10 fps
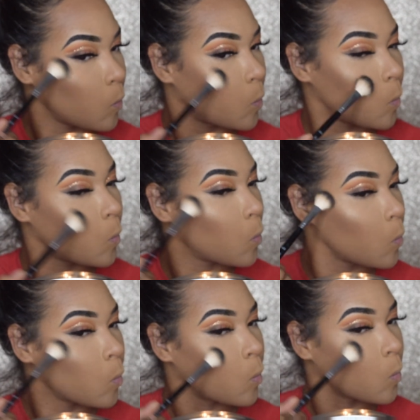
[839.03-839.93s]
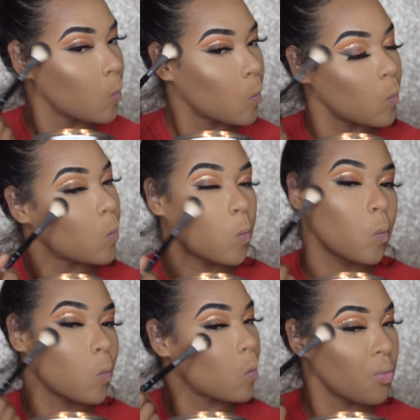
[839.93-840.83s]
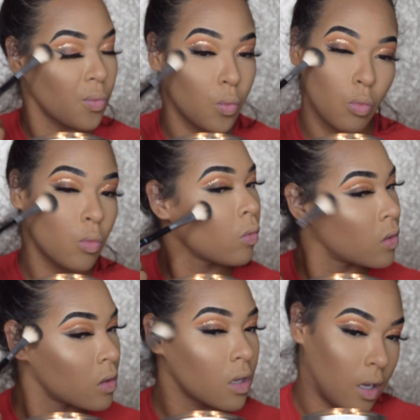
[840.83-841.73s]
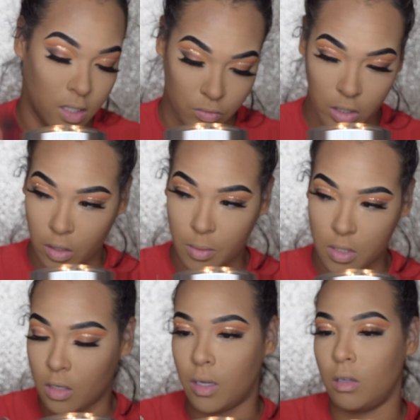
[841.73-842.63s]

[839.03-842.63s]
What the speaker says: It was limited edition. But that's the highlighter that I'm going to